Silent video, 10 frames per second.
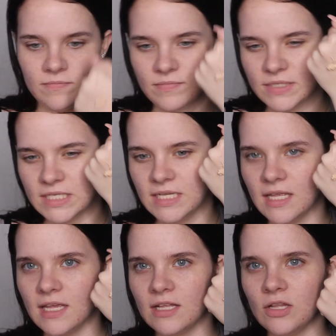See,
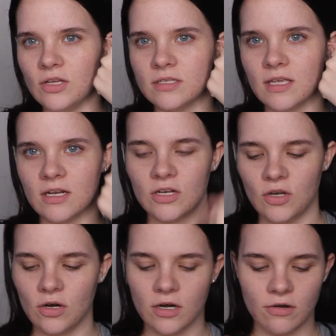like it looks kind of
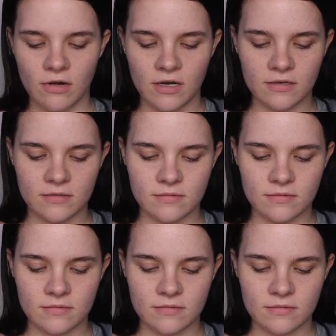dark, right?